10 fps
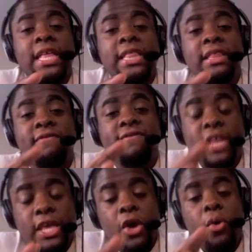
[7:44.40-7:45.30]
the
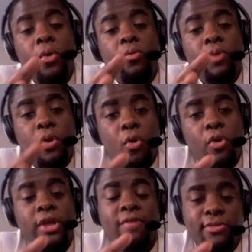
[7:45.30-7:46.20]
video
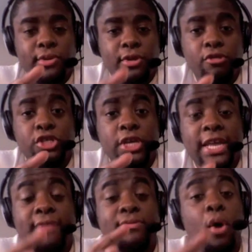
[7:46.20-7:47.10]
recording resolution
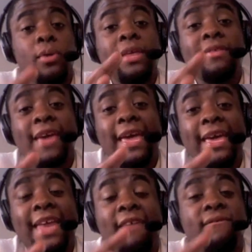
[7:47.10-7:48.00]
is only
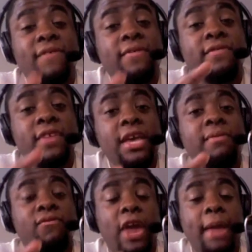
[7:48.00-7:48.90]
taken at
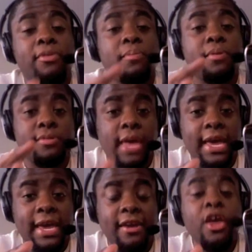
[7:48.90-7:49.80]
15 frames per
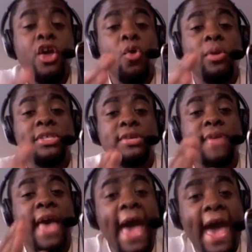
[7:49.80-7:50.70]
second, which is
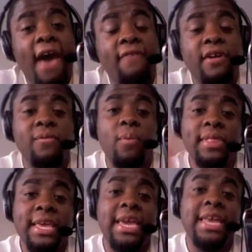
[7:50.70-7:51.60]
half of
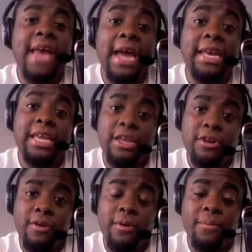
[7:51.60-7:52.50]
what the E90 can
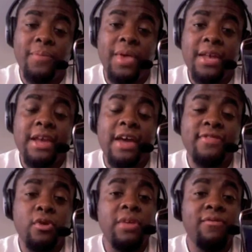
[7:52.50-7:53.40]
do. Now,
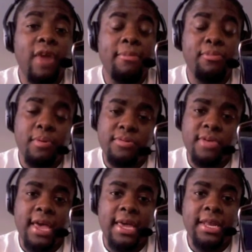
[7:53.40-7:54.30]
30 frames per
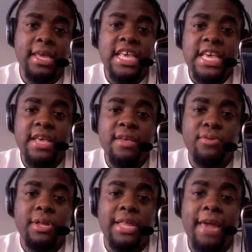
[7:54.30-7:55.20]
second
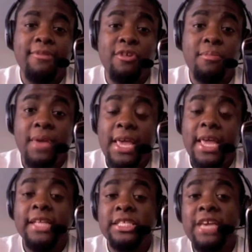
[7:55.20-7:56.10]
is claimed to
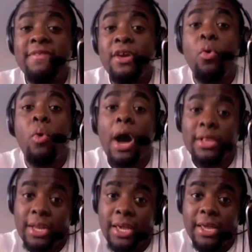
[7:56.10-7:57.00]
be TV
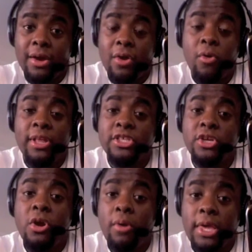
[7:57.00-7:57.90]
quality, according to
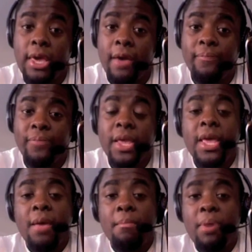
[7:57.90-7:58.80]
Nokia.
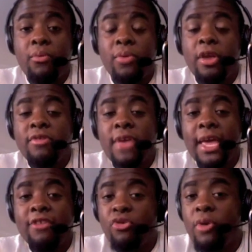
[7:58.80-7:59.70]
But when you
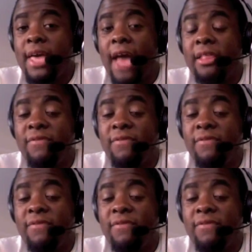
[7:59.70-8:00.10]
take into account the